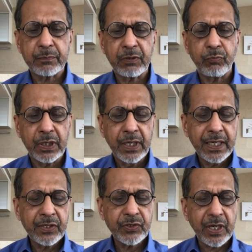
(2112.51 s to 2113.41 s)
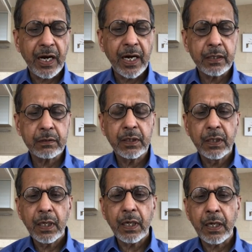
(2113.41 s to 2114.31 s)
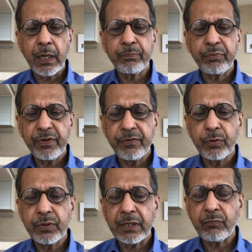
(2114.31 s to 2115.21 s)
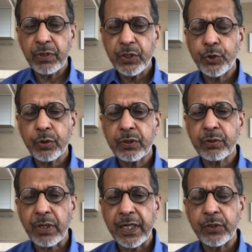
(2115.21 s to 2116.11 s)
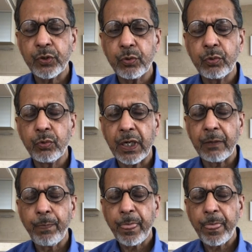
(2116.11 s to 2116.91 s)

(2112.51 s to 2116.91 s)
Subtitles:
But it's our preview that we should try to